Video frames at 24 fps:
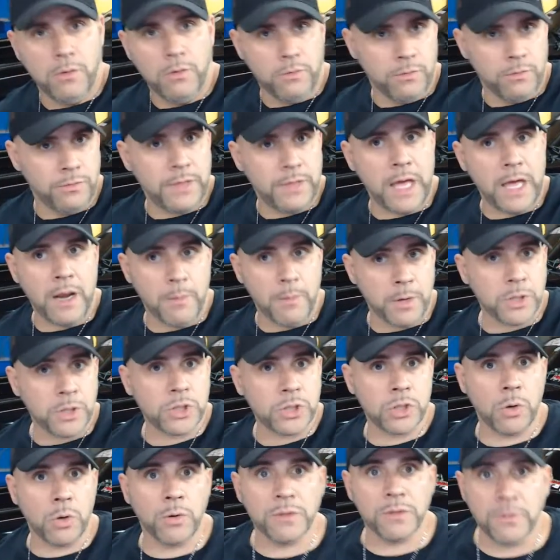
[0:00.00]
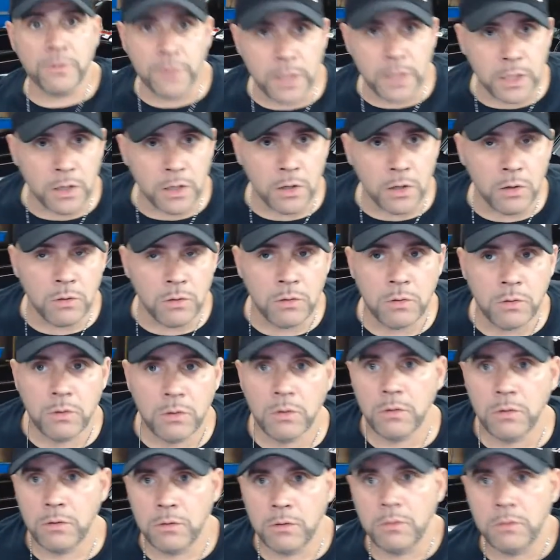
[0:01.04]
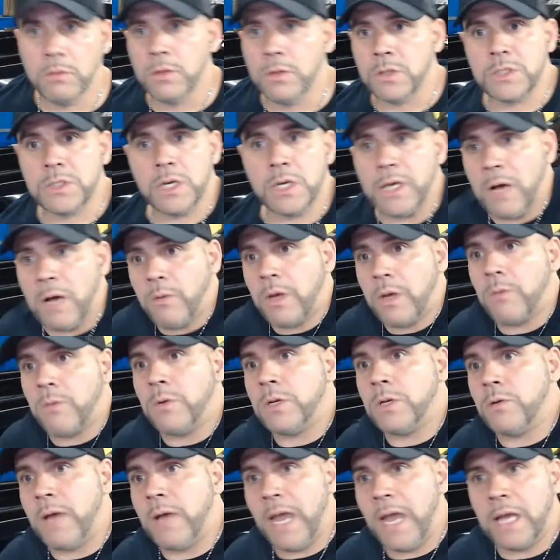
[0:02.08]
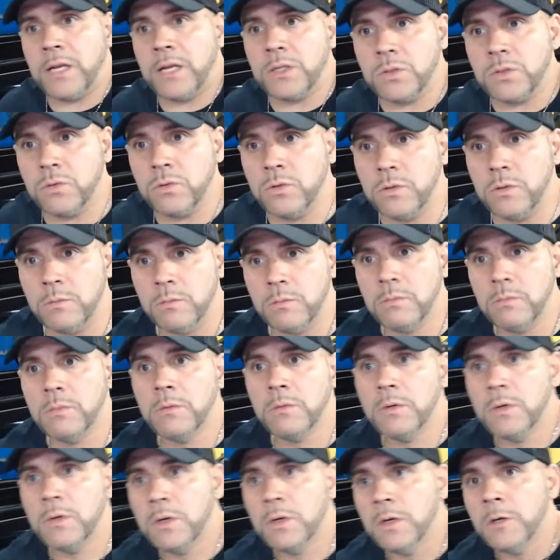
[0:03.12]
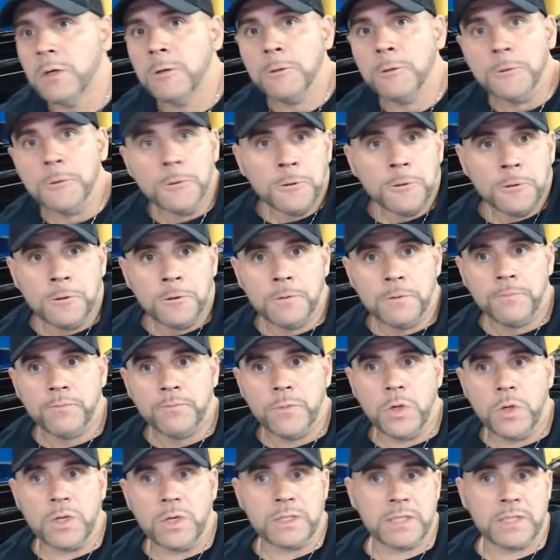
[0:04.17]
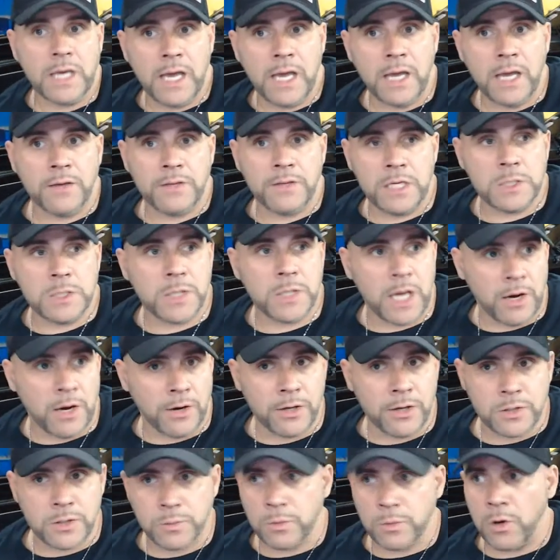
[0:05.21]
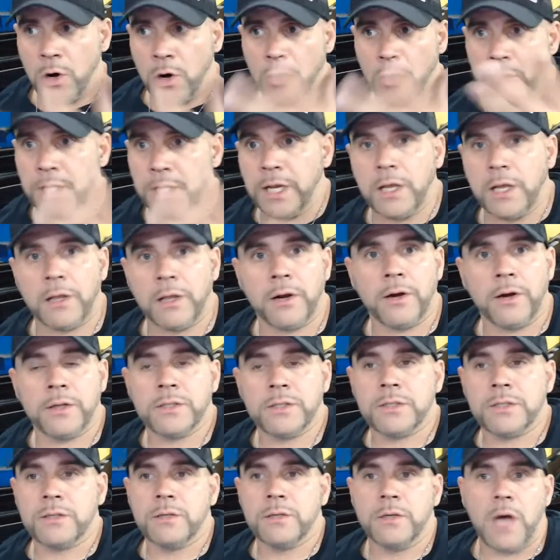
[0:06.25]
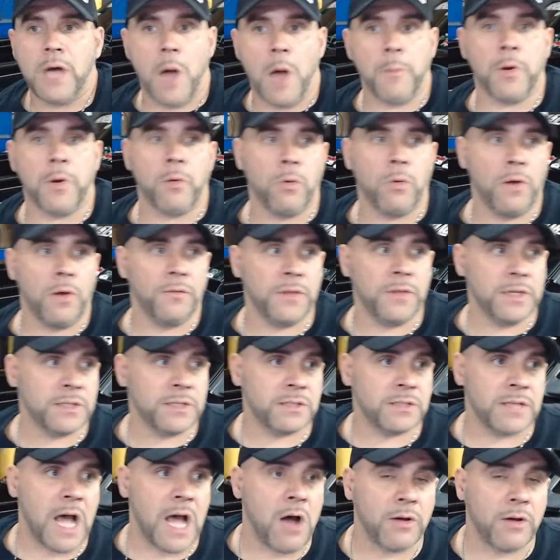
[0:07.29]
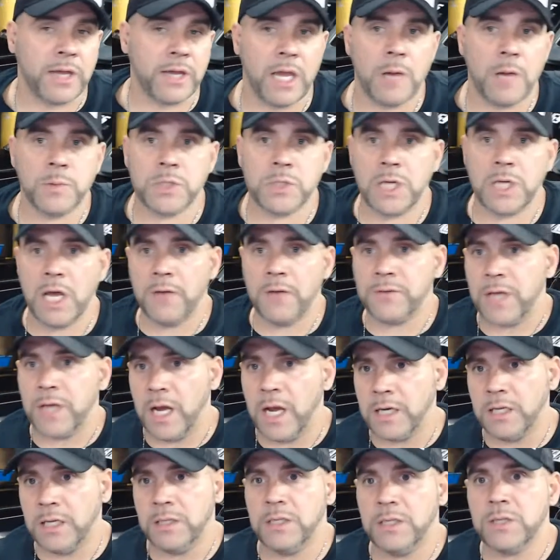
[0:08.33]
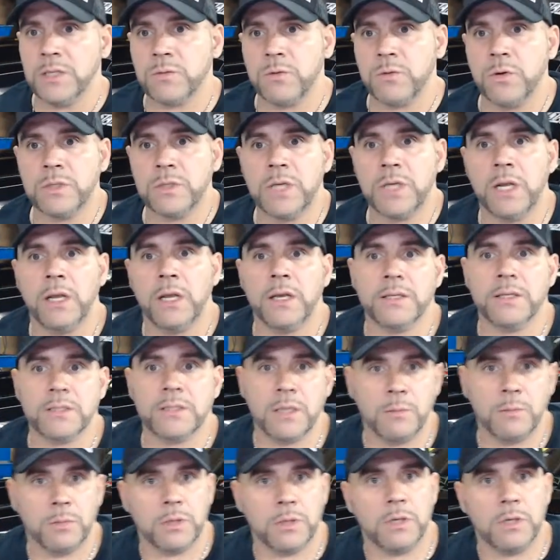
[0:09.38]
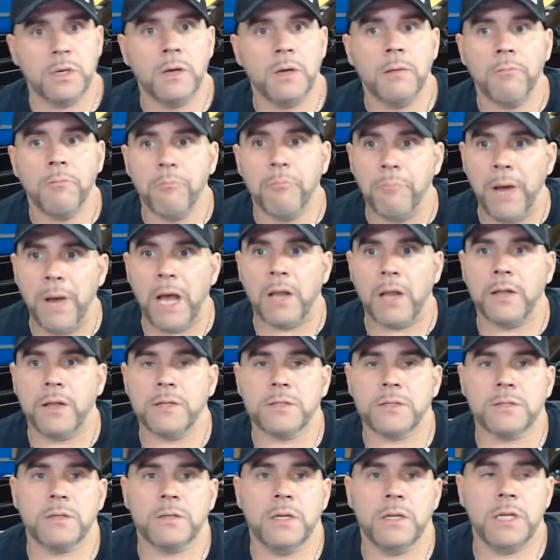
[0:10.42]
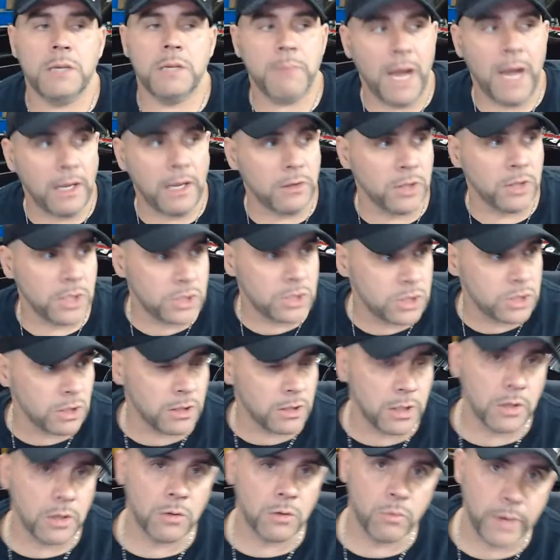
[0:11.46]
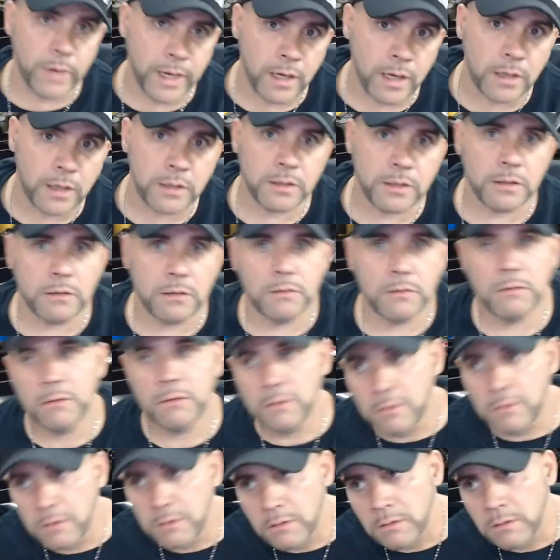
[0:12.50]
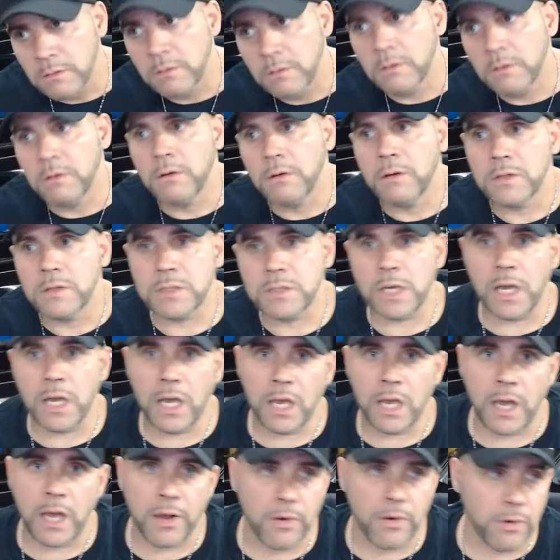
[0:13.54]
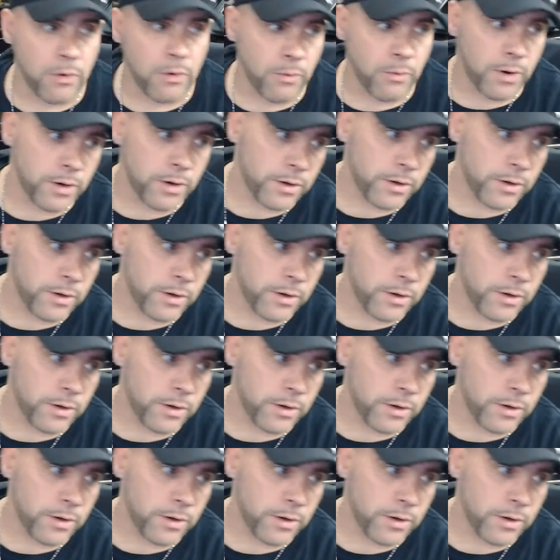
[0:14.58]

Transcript: that I'm going to show in the video. So that way, when you hand it to them, you can say, hey, these areas were already clearanced. I'm going to run this style camshaft. I need this rotating assembly balanced. And he might look at you a little weird, say, hey, I don't know what